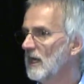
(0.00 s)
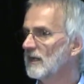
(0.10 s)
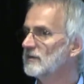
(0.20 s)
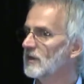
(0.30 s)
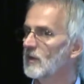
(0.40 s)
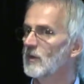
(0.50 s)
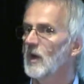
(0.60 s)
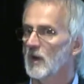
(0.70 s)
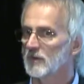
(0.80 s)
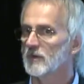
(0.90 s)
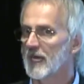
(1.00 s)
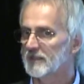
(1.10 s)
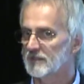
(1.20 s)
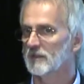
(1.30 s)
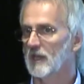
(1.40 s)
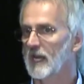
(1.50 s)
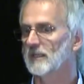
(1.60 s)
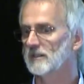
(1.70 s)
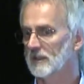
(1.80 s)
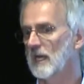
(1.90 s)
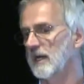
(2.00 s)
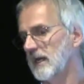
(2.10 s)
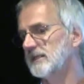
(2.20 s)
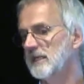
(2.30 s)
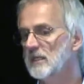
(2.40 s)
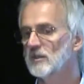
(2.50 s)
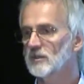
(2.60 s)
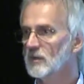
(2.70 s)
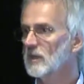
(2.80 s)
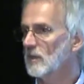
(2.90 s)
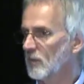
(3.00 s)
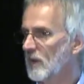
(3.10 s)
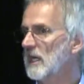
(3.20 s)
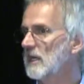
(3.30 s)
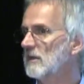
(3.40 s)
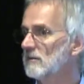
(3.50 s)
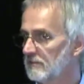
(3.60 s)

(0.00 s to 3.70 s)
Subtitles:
And so as an industry, we